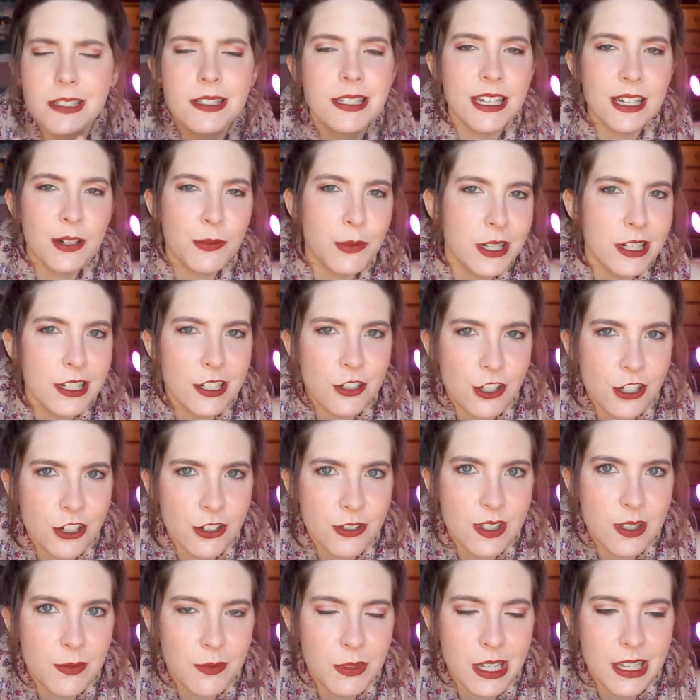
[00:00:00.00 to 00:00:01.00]
today I wanted to
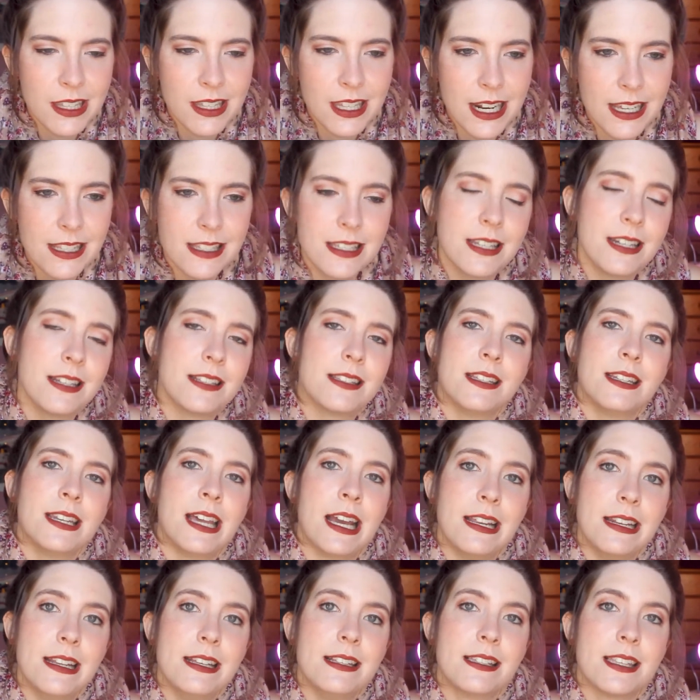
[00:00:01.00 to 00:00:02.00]
share something that I did as a
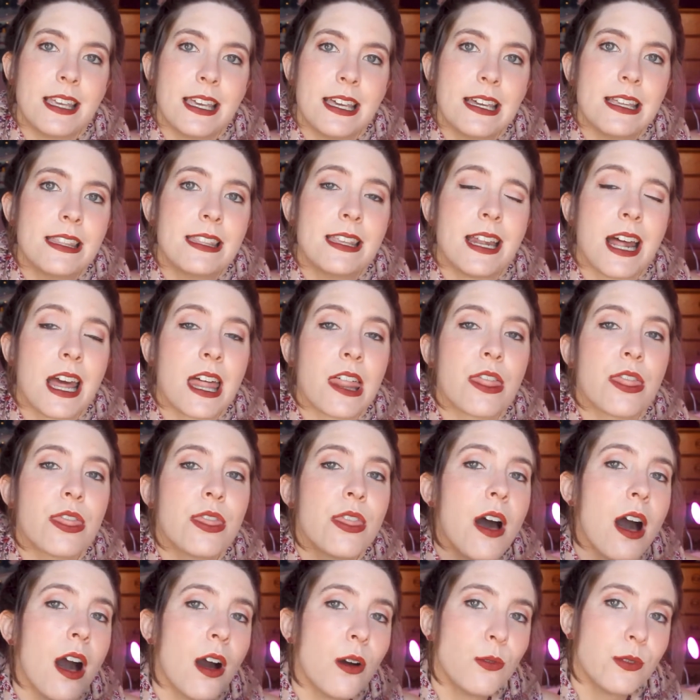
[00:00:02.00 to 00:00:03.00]
90s kid that I
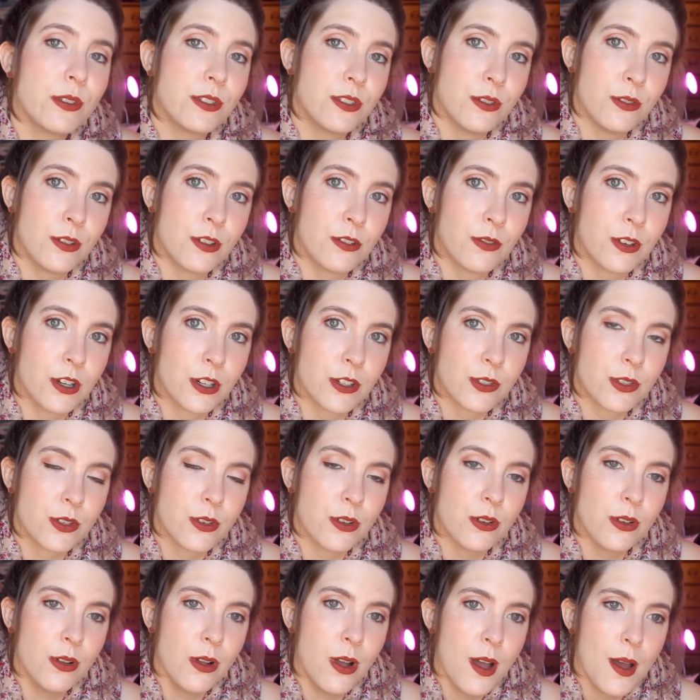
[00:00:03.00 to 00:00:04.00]
thought was
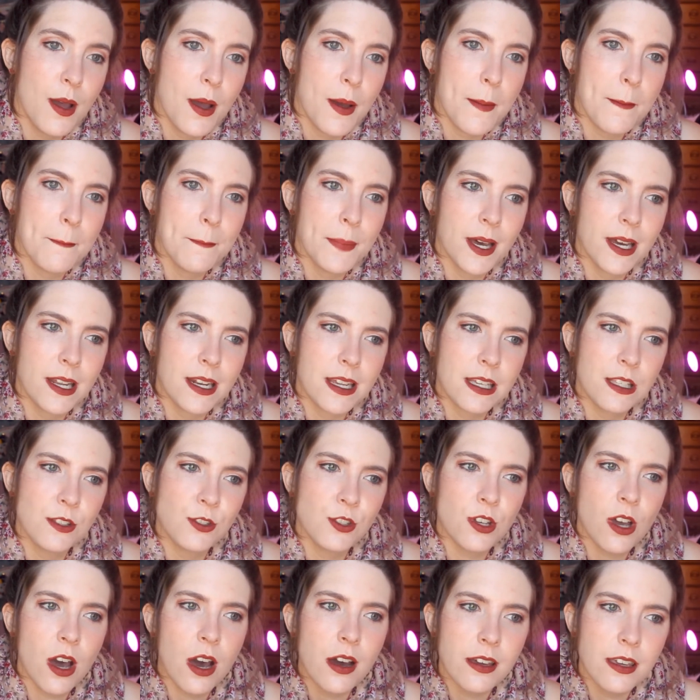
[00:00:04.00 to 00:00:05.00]
universal, but
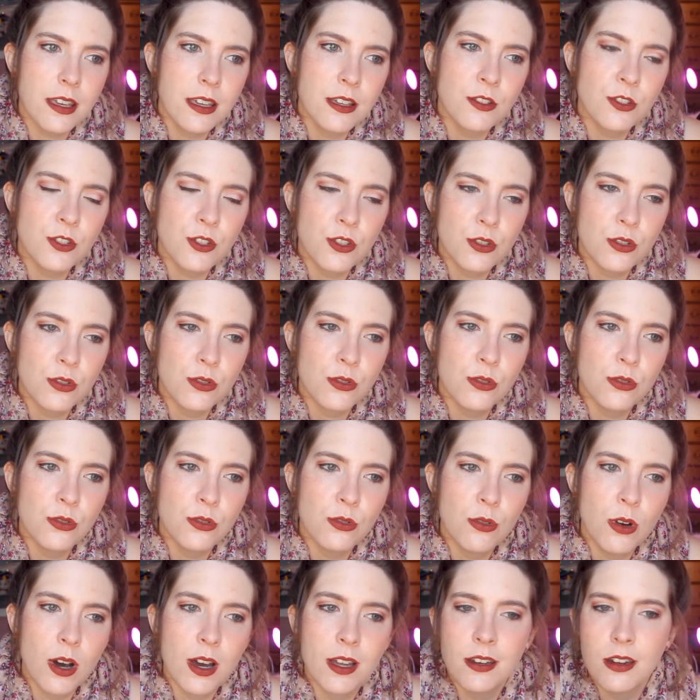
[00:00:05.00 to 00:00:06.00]
in talking
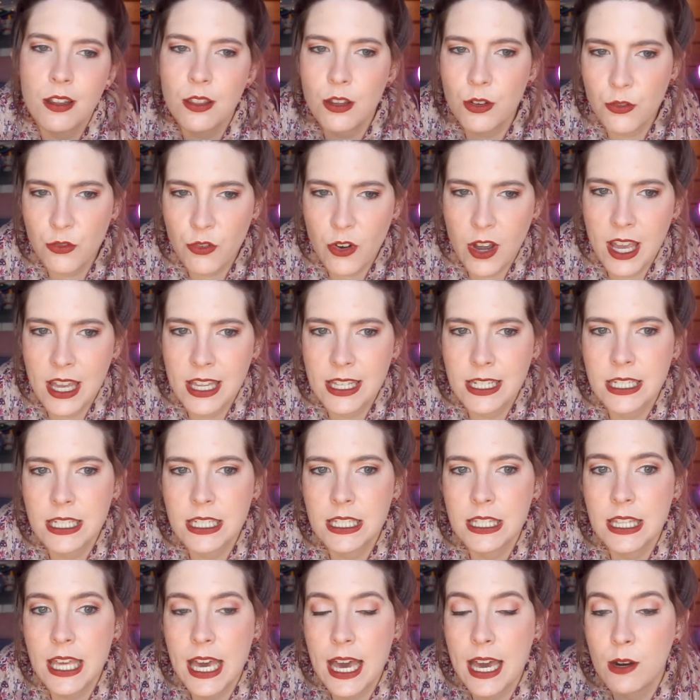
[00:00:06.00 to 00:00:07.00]
to another
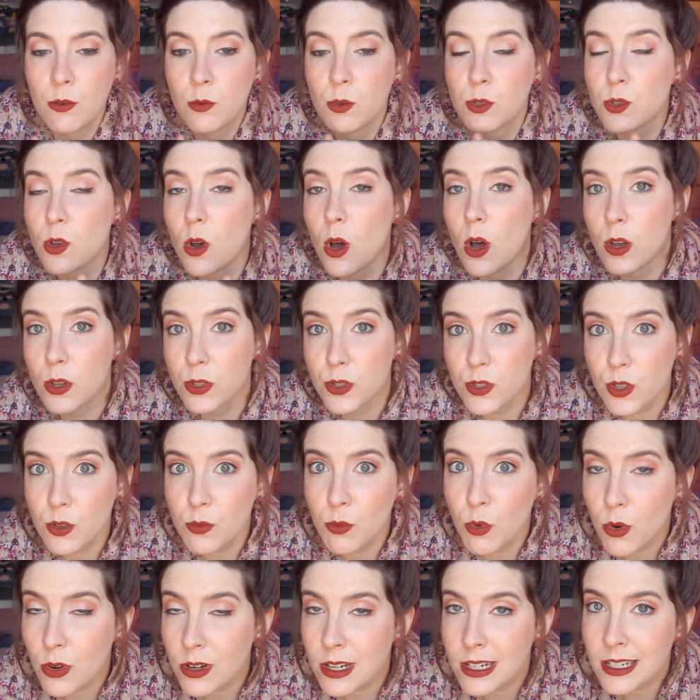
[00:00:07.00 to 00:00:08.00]
friend that was
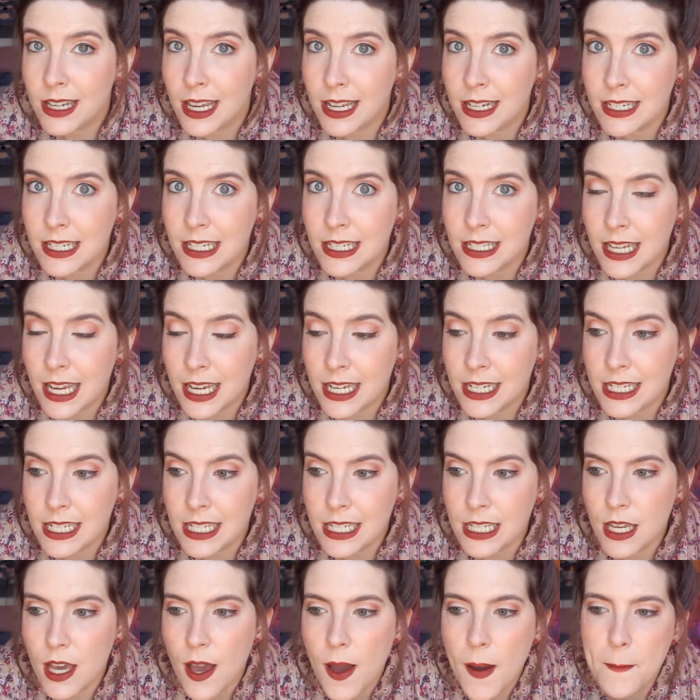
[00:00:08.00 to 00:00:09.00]
also born in
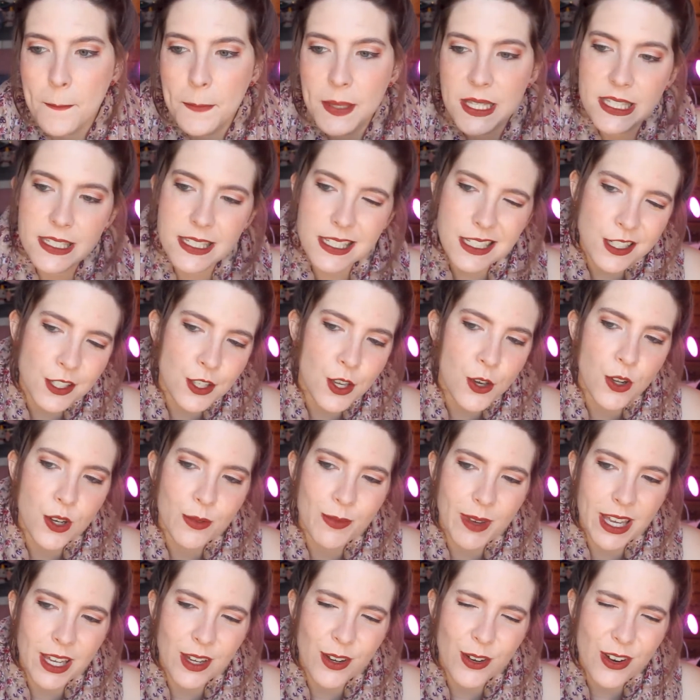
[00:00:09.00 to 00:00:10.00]
1990 but didn't go
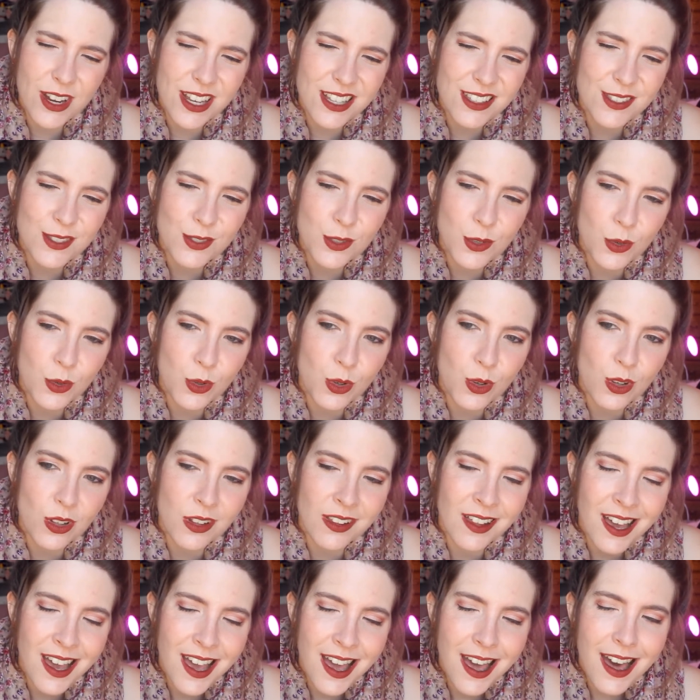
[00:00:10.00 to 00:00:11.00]
to my grade
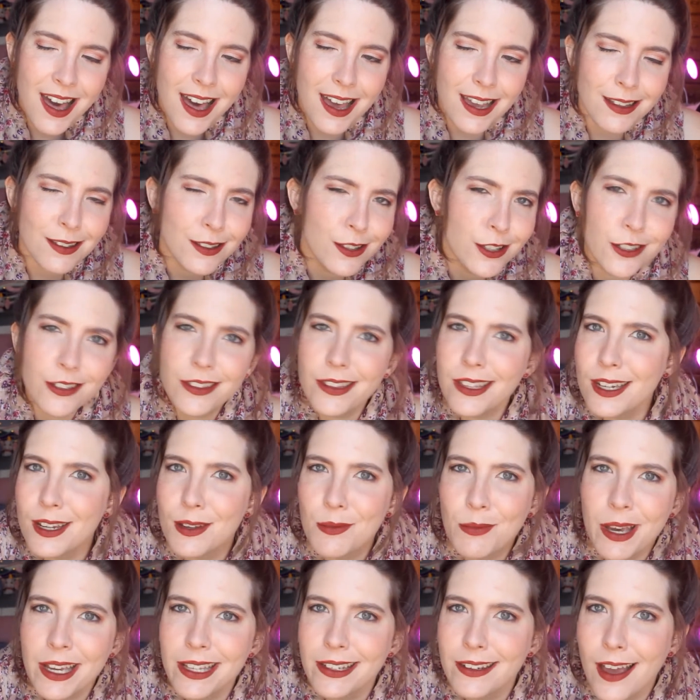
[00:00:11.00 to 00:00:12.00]
school, I learned that
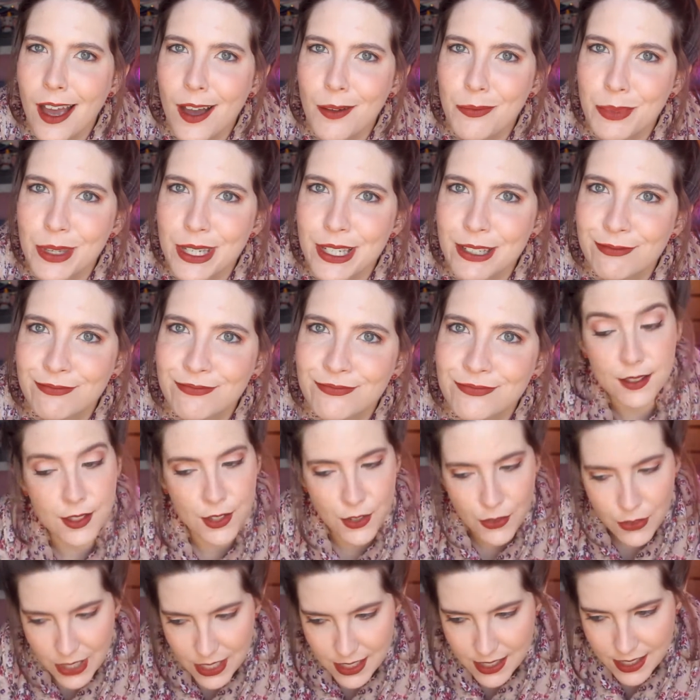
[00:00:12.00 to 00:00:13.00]
it might not be.
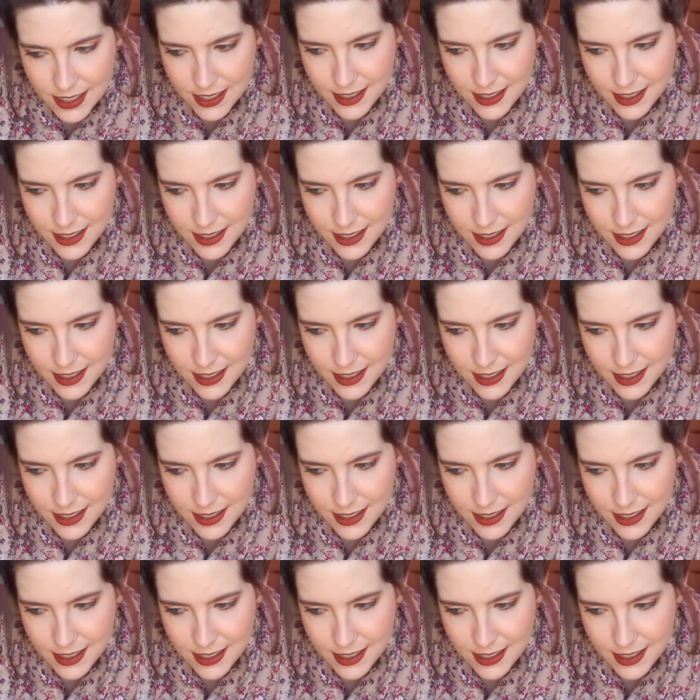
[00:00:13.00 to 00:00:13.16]
So this